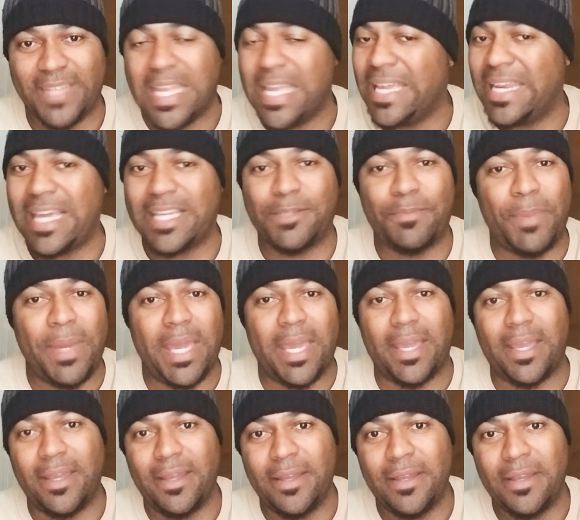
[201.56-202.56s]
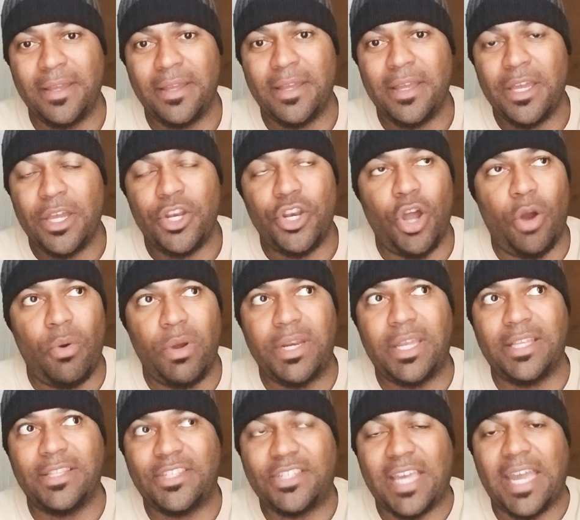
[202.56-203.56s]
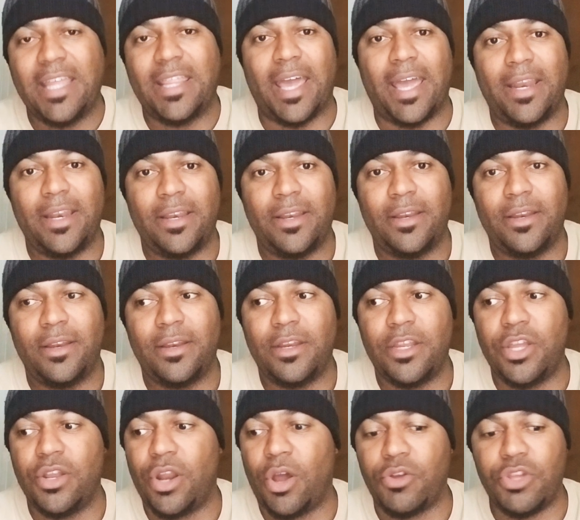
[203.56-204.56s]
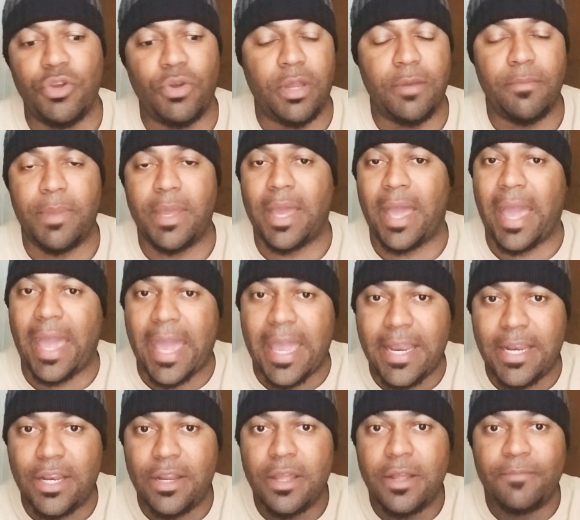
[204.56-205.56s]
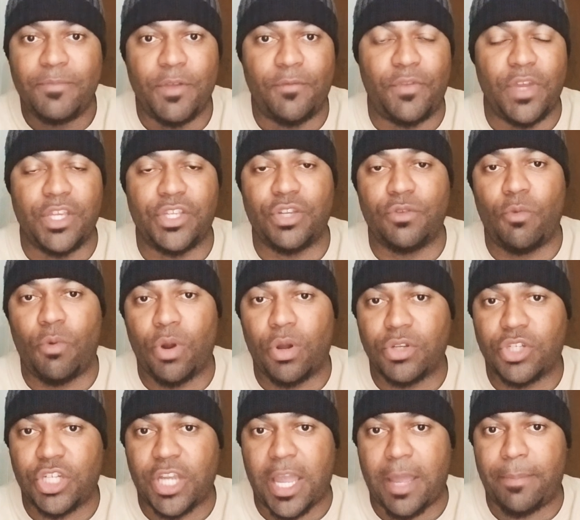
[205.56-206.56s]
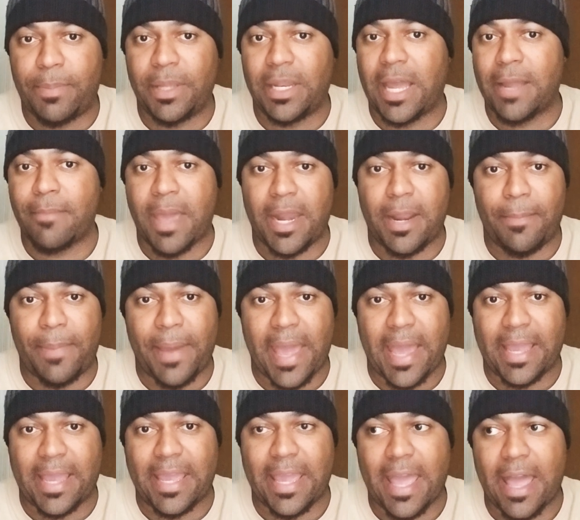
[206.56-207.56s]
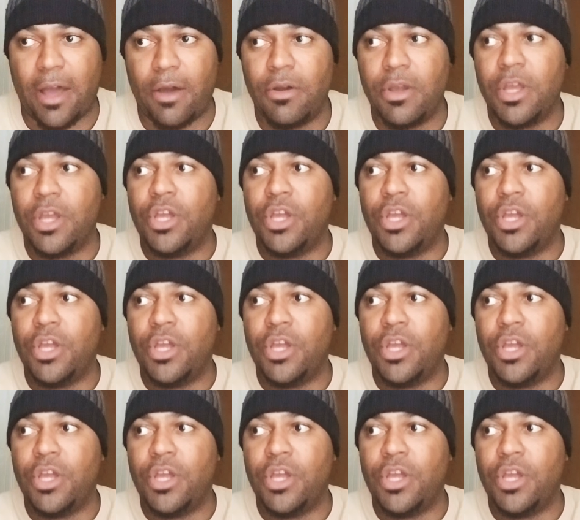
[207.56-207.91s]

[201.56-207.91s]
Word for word: That's big. No one can say that. You know, you can be an eight division world champion like Manny Pacquiao.